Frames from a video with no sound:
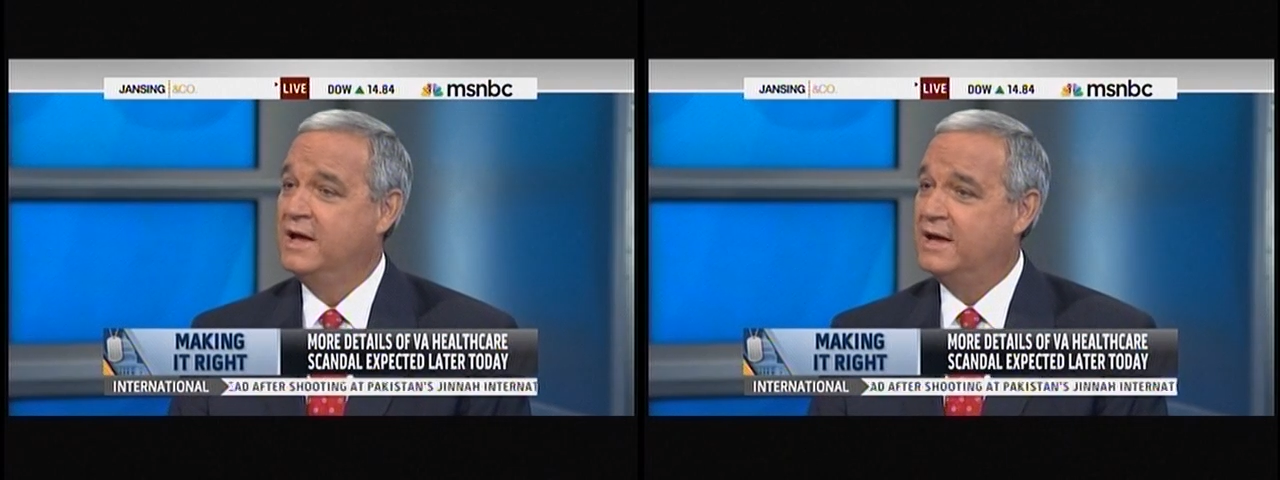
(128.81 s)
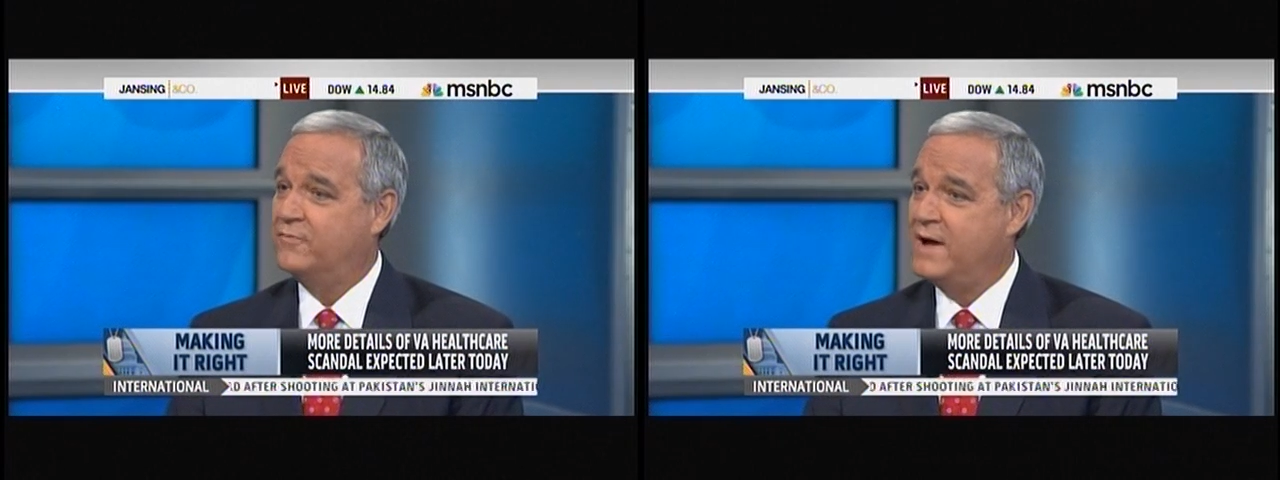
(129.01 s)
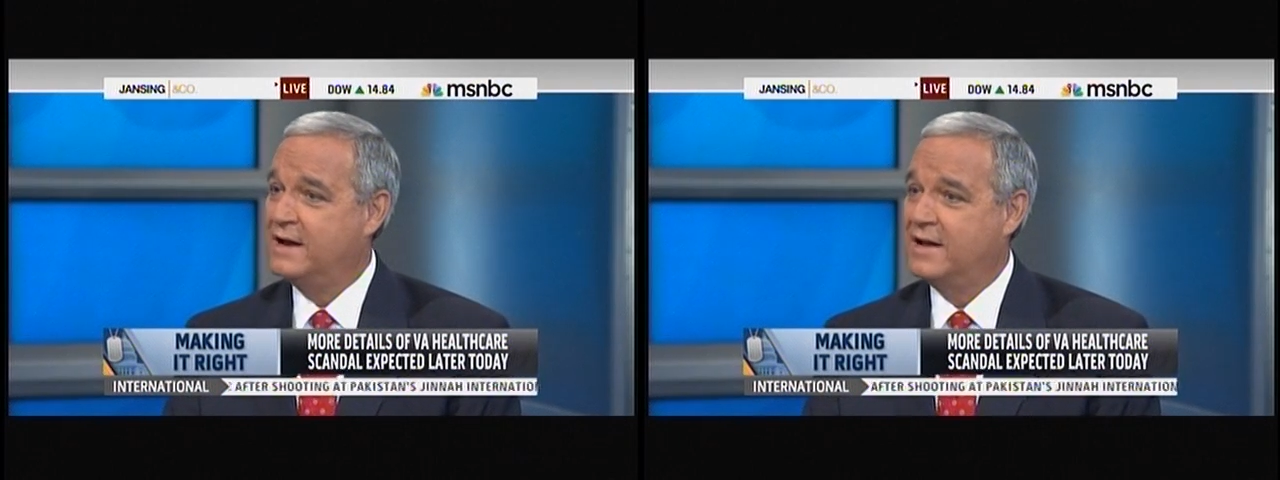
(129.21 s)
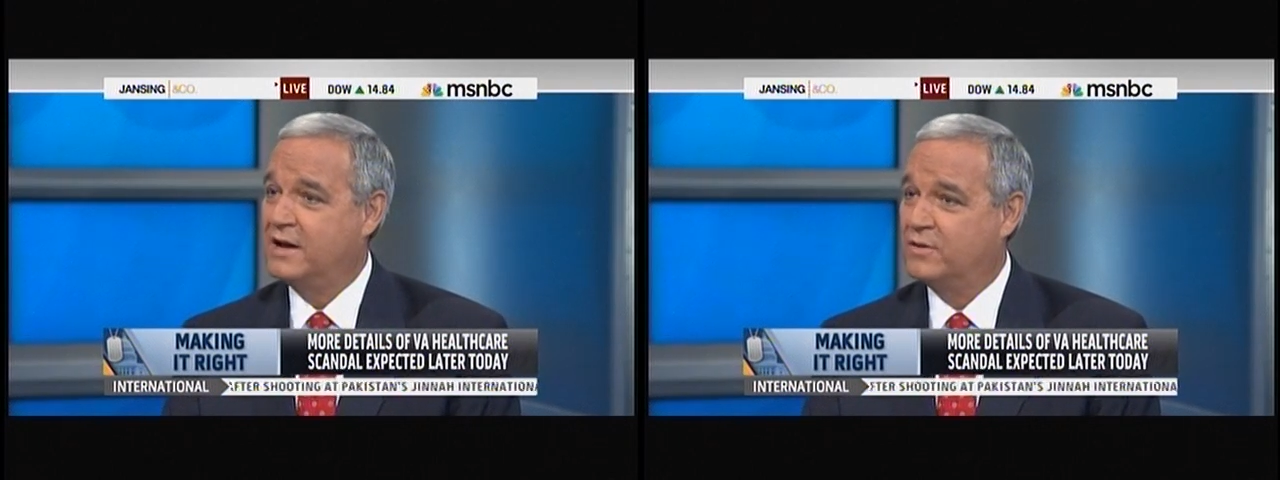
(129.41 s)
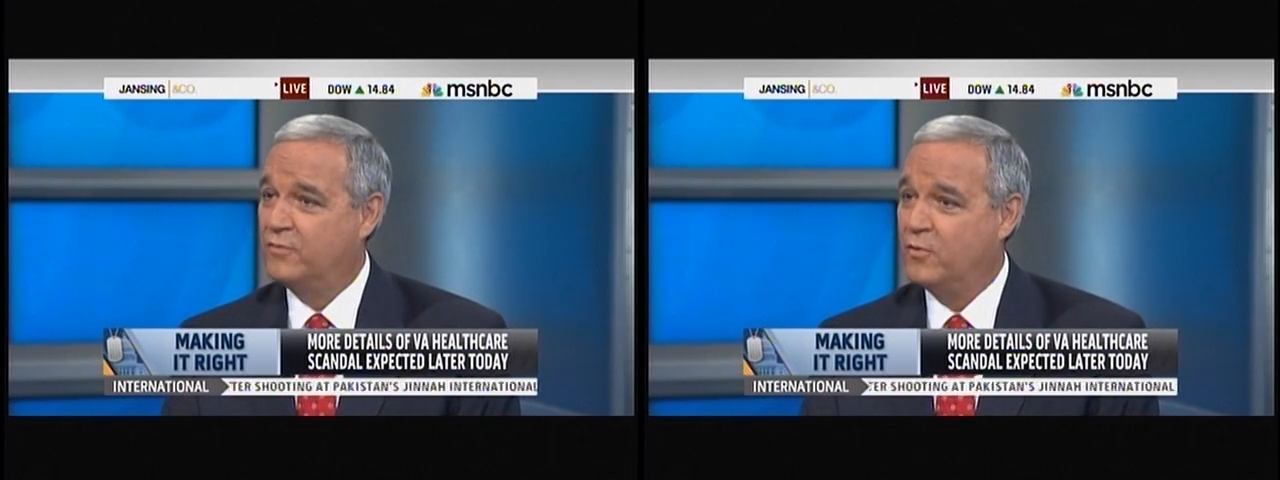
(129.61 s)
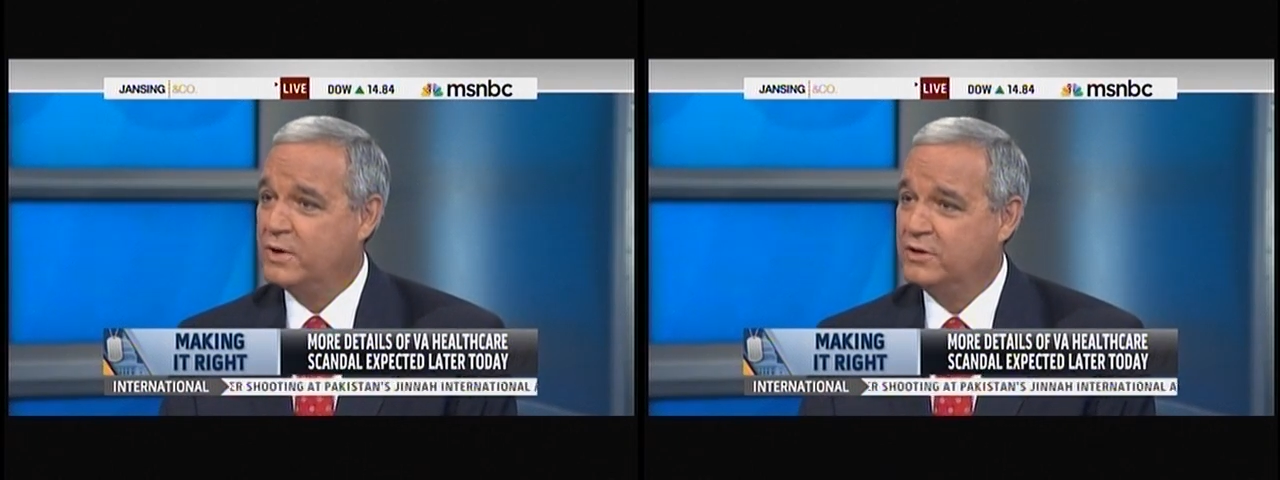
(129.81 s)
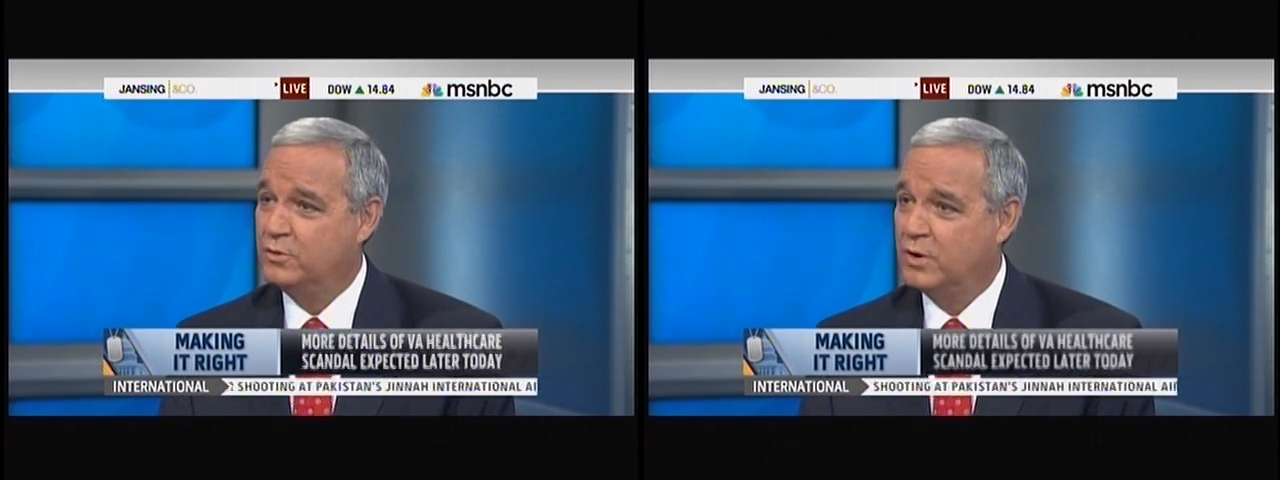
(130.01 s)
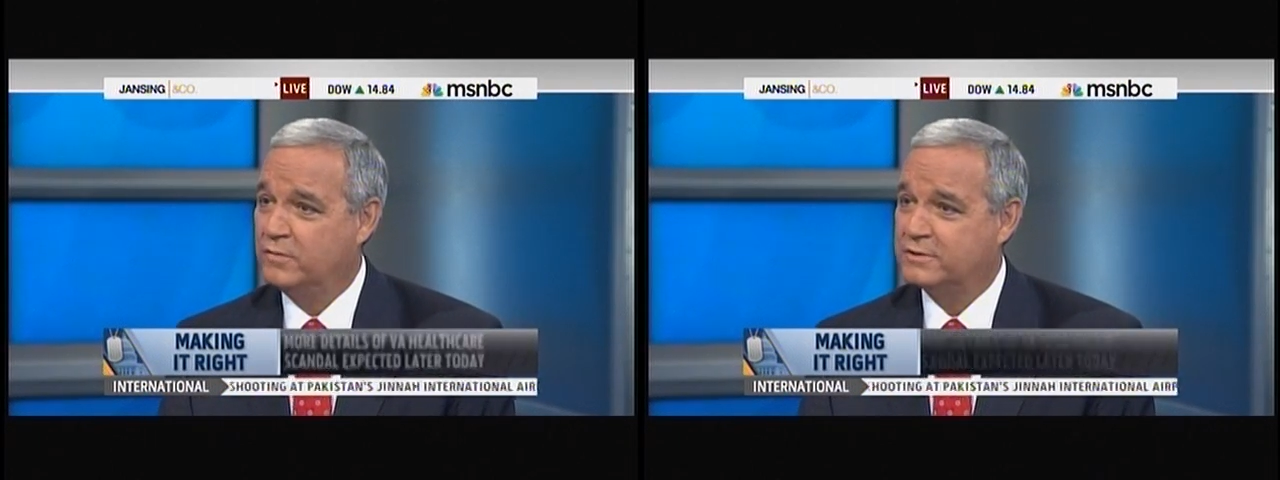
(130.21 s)
In fact, out of the
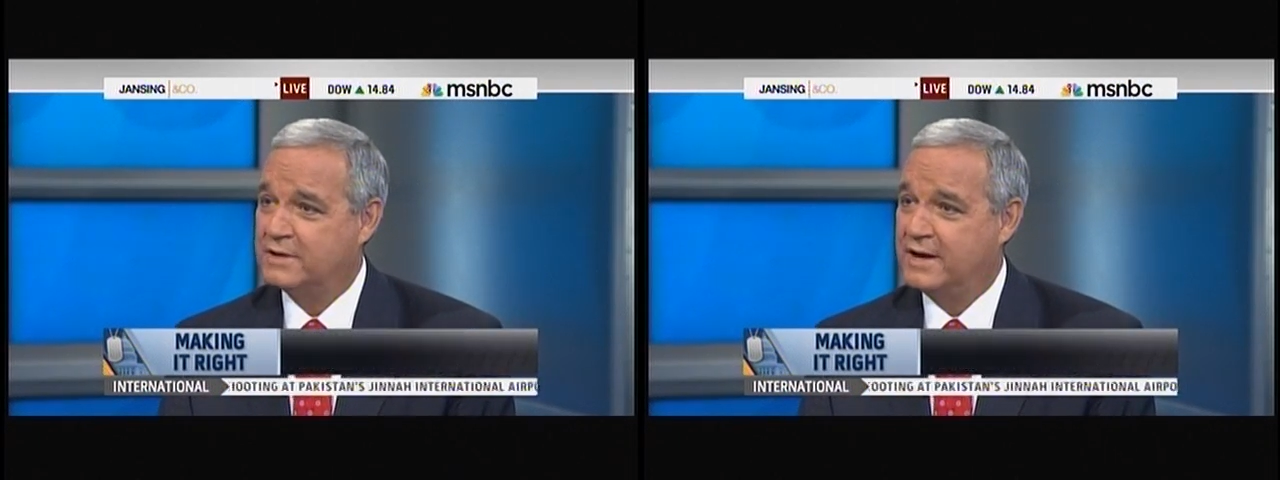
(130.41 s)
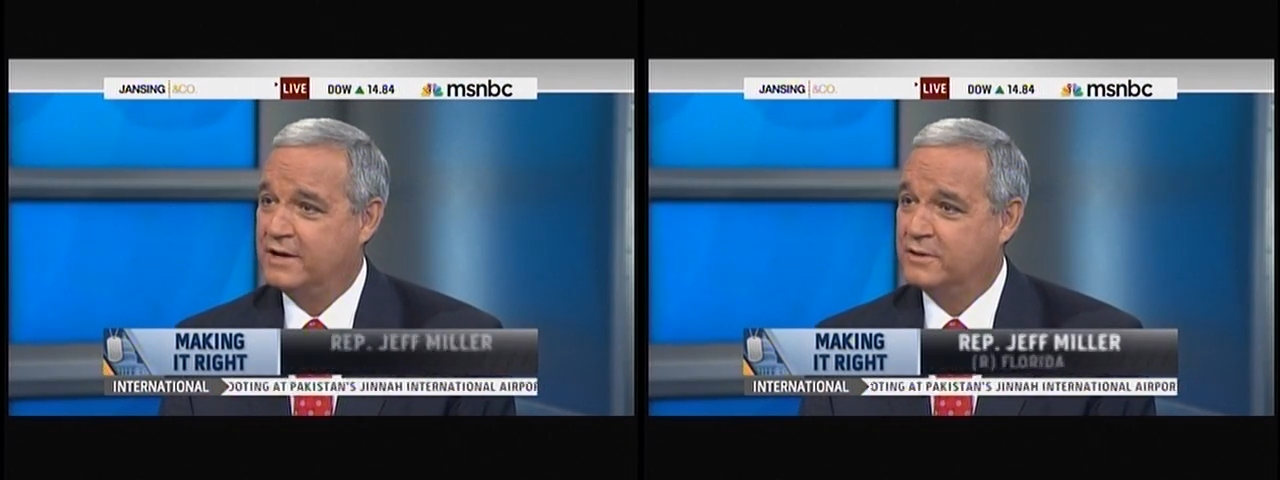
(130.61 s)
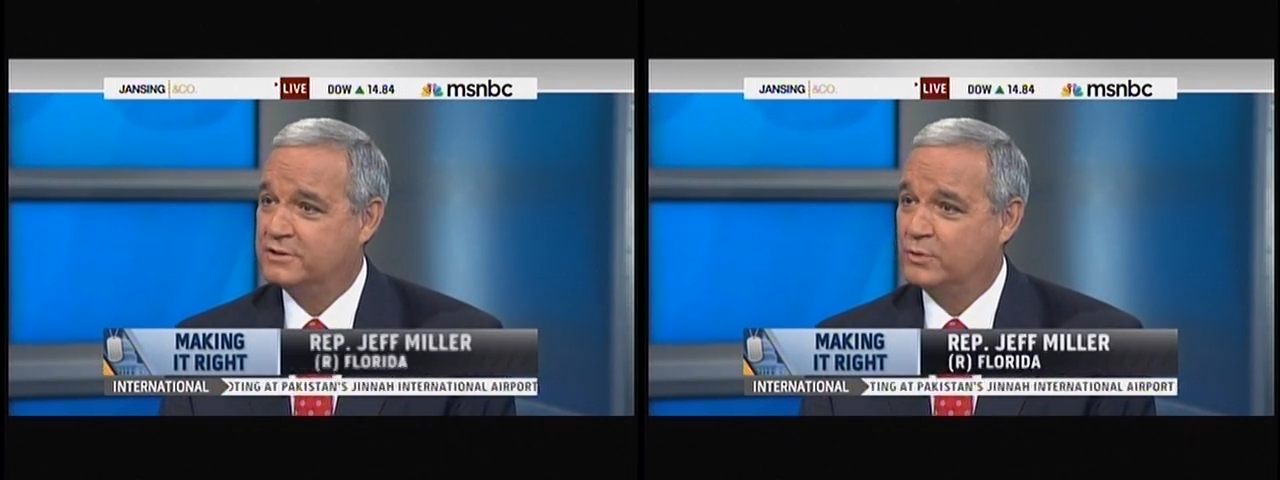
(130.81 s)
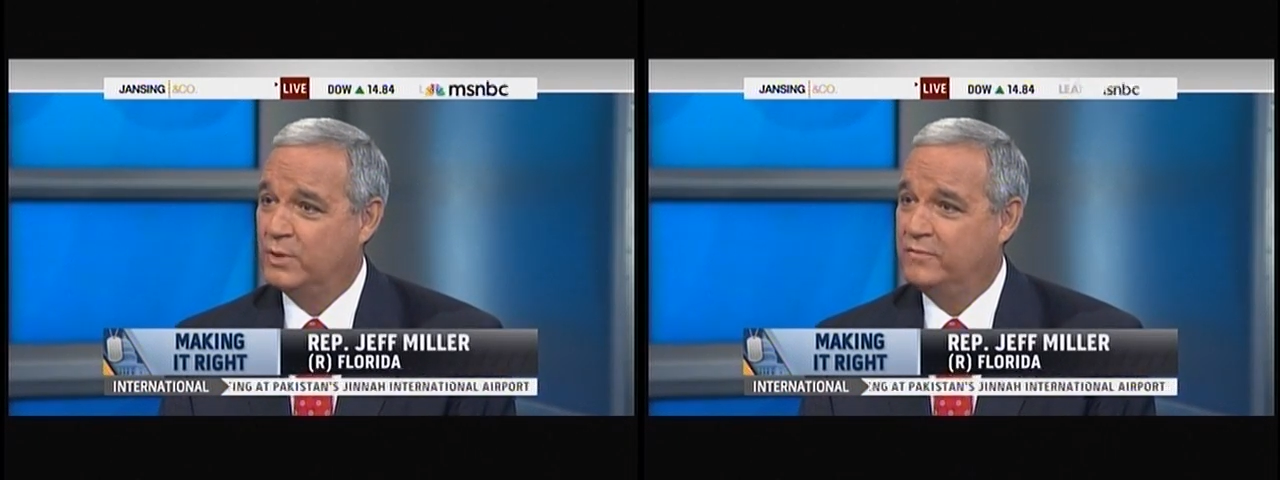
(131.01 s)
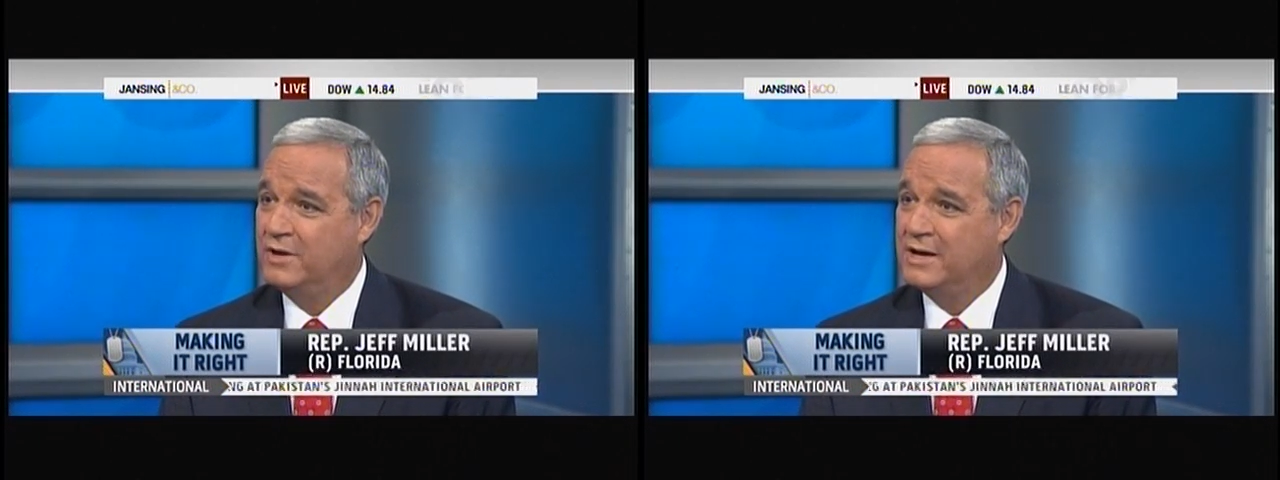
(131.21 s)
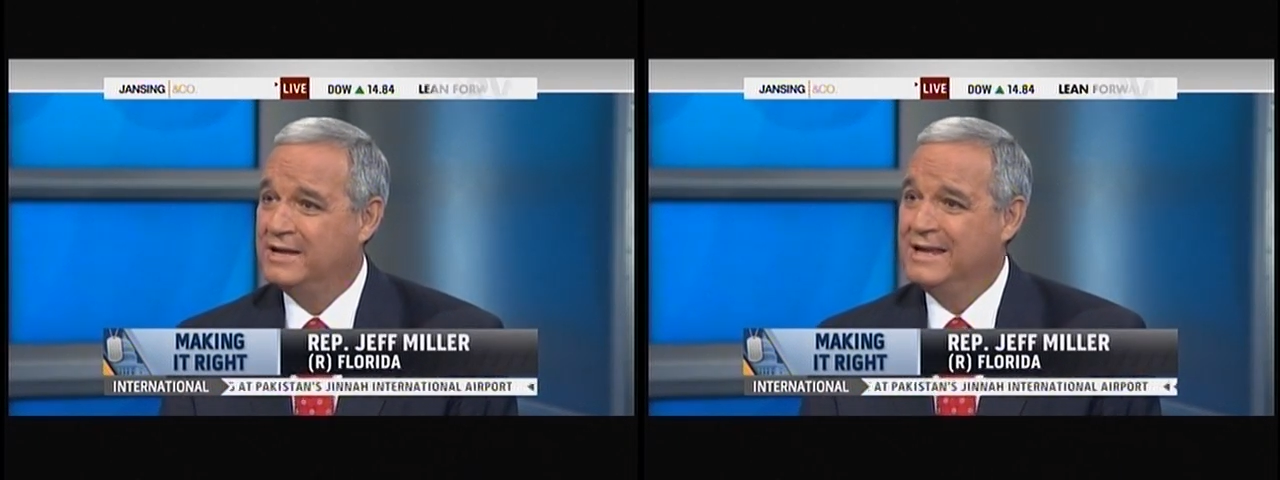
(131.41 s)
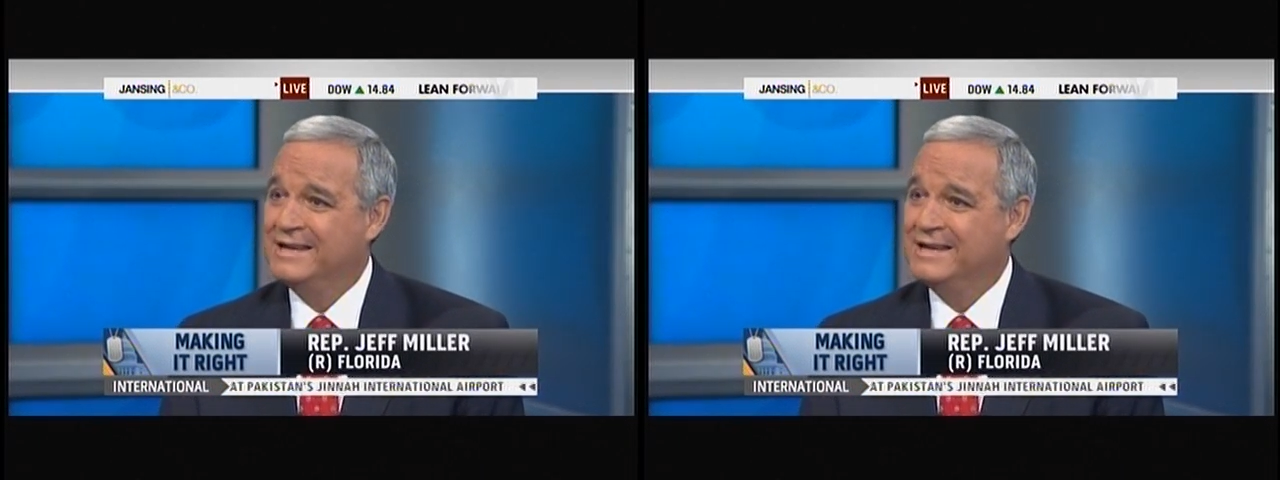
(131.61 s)
42 oversight hearings that we've done,